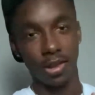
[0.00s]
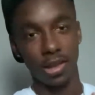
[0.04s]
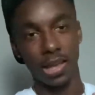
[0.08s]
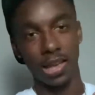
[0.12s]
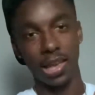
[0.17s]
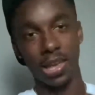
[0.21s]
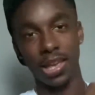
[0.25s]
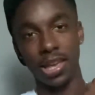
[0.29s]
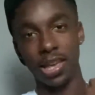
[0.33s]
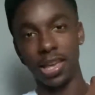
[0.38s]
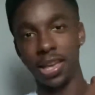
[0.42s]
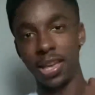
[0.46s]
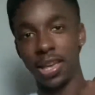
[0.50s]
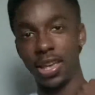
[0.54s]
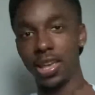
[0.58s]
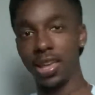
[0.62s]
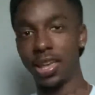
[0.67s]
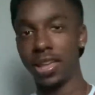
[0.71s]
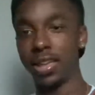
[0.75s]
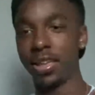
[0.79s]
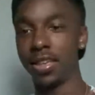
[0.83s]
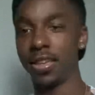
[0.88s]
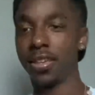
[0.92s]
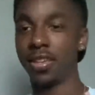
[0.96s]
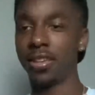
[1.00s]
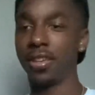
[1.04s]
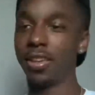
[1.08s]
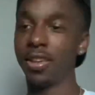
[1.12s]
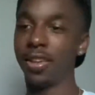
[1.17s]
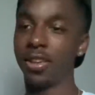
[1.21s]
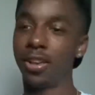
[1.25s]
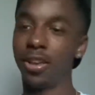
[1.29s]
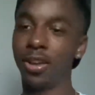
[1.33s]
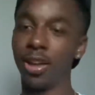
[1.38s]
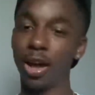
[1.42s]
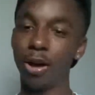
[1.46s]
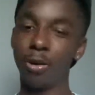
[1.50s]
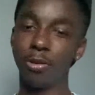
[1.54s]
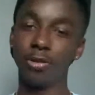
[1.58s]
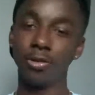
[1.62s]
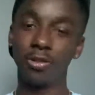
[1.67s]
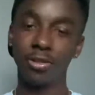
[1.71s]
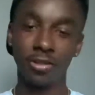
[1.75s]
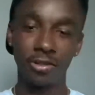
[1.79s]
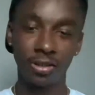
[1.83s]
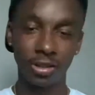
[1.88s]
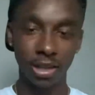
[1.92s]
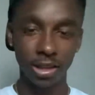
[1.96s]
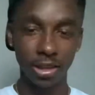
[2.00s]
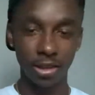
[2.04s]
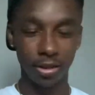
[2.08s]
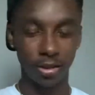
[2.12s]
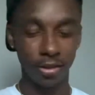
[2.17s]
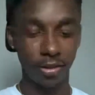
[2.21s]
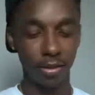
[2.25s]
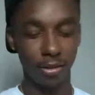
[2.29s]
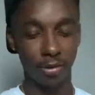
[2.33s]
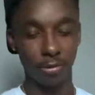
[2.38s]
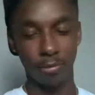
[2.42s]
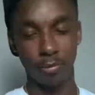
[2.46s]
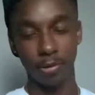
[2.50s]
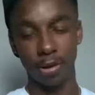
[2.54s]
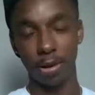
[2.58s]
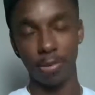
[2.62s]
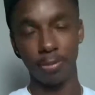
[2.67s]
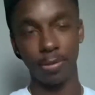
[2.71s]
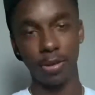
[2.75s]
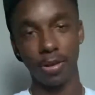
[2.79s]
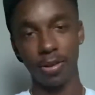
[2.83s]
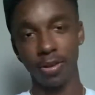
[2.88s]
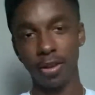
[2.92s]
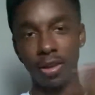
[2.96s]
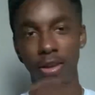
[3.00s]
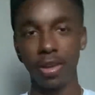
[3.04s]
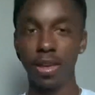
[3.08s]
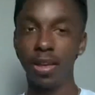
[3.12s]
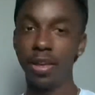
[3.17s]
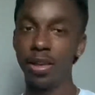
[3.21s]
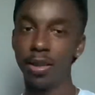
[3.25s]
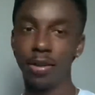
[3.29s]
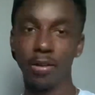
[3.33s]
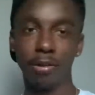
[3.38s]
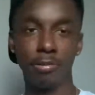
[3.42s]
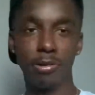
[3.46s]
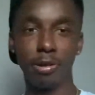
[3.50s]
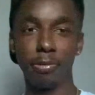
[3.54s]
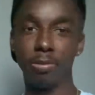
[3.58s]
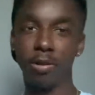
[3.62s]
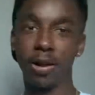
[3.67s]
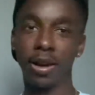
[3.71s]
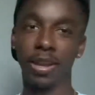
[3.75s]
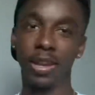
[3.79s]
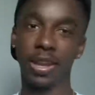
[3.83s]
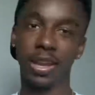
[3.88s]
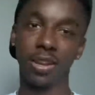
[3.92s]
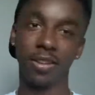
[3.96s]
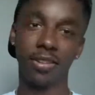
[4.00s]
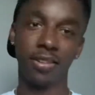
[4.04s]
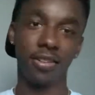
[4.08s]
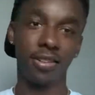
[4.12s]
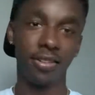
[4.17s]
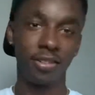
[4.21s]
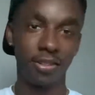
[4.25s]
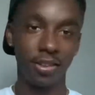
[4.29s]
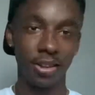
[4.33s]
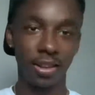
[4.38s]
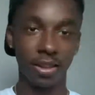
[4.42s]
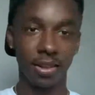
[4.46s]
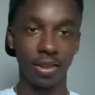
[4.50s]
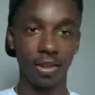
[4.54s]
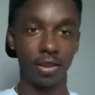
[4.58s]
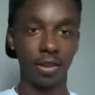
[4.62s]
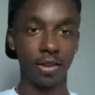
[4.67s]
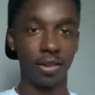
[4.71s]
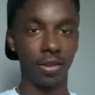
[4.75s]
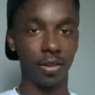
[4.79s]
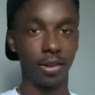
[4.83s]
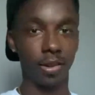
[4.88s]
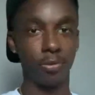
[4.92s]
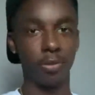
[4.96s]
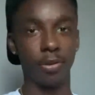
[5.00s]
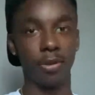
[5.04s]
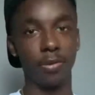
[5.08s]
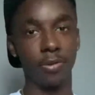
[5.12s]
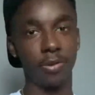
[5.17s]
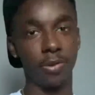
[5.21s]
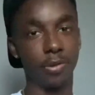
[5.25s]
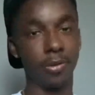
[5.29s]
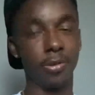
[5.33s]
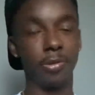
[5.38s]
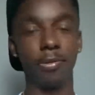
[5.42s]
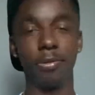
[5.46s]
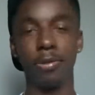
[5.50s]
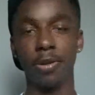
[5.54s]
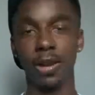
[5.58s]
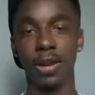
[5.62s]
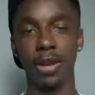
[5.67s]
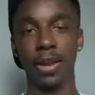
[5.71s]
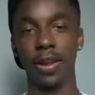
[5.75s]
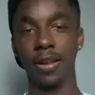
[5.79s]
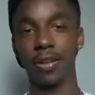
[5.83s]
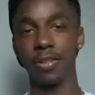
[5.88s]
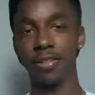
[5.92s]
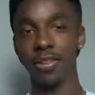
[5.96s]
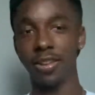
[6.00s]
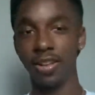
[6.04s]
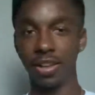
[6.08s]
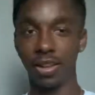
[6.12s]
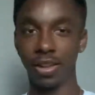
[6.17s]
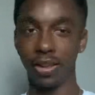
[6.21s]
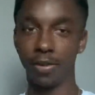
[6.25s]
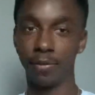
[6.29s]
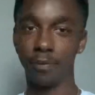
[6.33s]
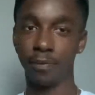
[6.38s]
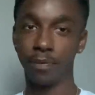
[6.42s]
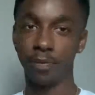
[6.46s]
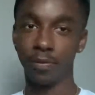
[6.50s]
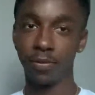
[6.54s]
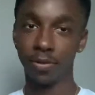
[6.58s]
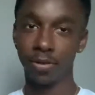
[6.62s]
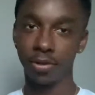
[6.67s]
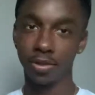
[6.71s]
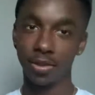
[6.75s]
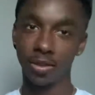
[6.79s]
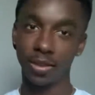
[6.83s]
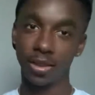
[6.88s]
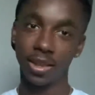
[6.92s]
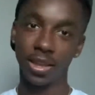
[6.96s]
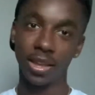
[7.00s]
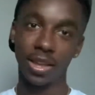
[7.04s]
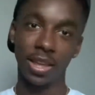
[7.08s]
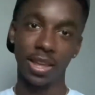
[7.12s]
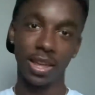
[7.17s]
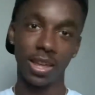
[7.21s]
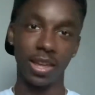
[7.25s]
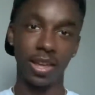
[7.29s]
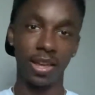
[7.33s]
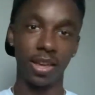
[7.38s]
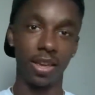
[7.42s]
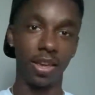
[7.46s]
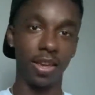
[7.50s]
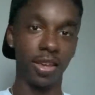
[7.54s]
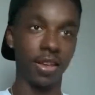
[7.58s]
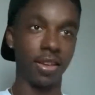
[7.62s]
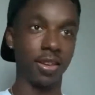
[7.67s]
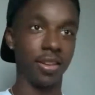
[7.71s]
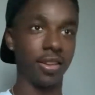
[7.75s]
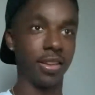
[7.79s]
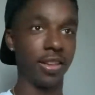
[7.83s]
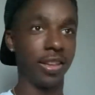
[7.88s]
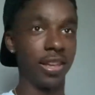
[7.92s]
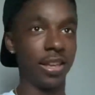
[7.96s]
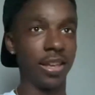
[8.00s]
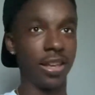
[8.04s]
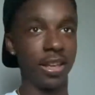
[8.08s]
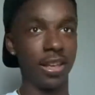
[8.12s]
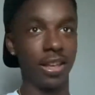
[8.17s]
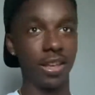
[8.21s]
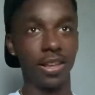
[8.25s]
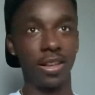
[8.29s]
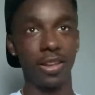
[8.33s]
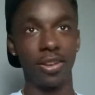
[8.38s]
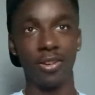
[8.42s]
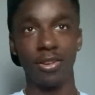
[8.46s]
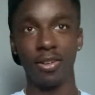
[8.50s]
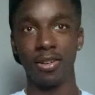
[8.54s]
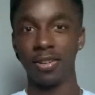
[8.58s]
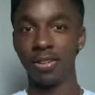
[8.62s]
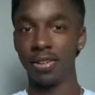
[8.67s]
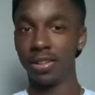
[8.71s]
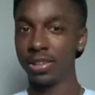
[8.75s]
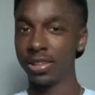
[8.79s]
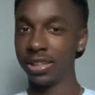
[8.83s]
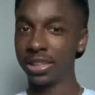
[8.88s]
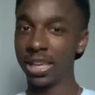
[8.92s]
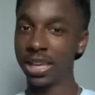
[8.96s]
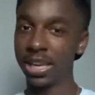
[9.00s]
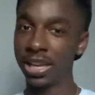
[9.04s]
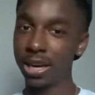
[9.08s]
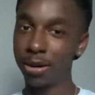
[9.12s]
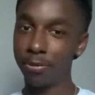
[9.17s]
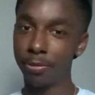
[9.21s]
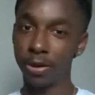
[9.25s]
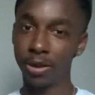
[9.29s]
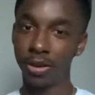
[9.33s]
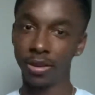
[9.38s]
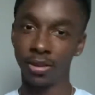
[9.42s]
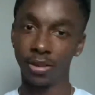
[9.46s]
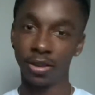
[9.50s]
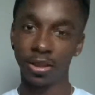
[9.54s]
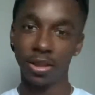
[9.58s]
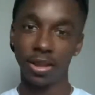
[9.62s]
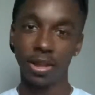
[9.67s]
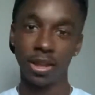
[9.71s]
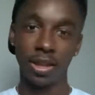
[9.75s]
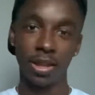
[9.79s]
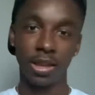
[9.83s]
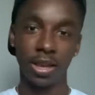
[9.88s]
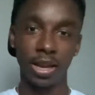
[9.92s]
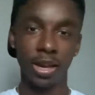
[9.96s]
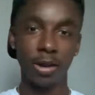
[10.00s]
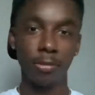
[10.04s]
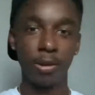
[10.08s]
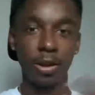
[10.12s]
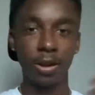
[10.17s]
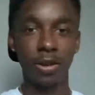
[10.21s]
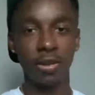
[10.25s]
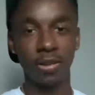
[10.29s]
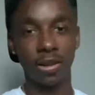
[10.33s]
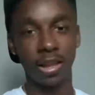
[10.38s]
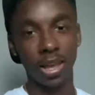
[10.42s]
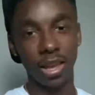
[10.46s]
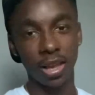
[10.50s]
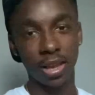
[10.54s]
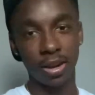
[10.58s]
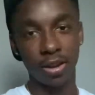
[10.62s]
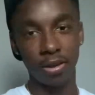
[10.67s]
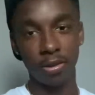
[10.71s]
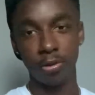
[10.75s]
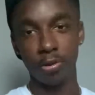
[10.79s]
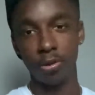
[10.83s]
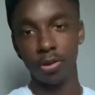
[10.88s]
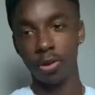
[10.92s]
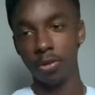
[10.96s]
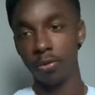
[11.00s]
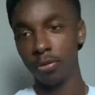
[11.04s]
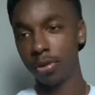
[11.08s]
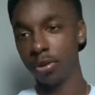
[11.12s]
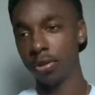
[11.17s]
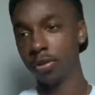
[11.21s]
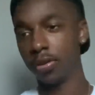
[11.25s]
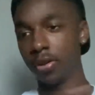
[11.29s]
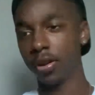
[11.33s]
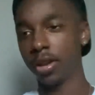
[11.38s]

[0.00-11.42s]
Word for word: and I was chilling. I'm in, I'm in Pontiac, just chilling. That's where I'm from, in Pontiac, chilling and the, everybody everybody just hanging out. You know, we just all